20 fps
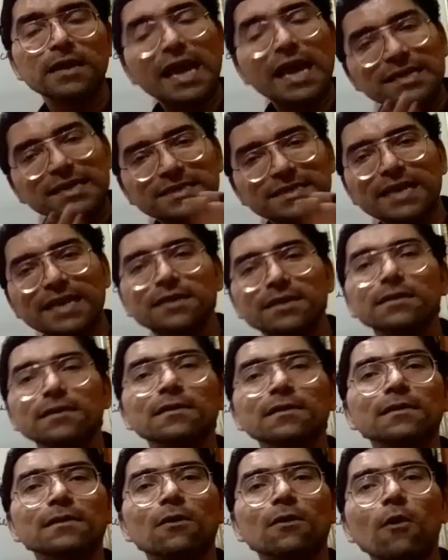Exact
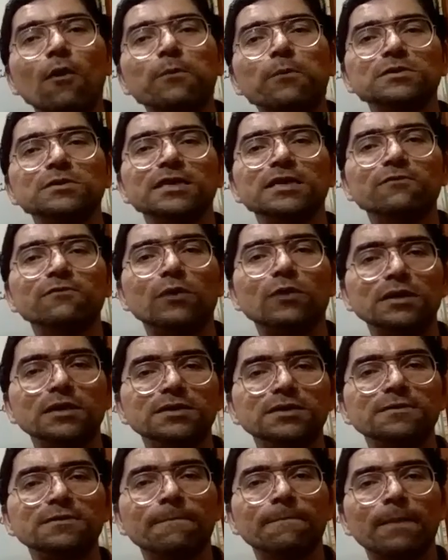opposite
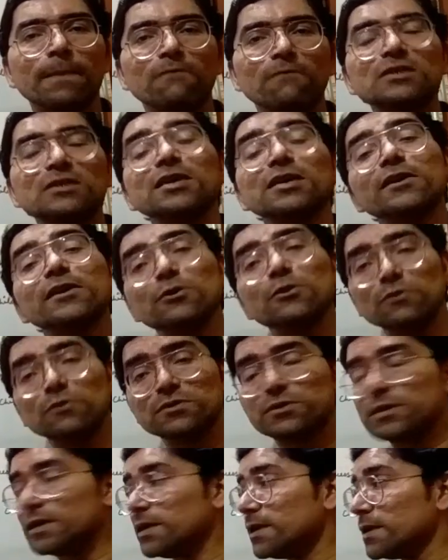words which are
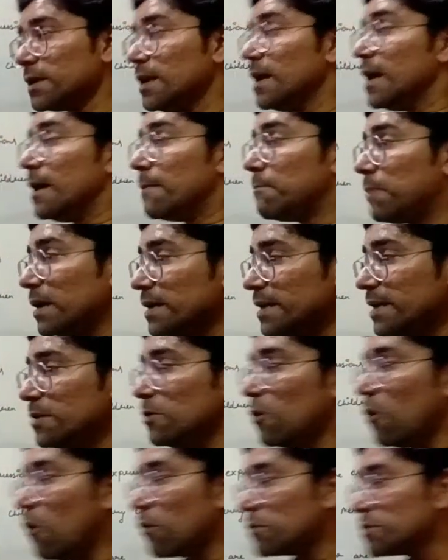used in it. But
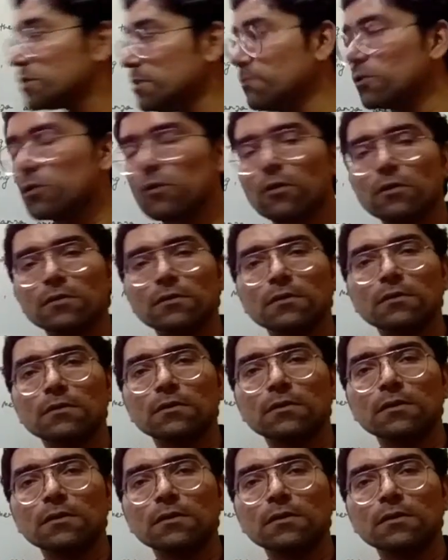in oxymoron,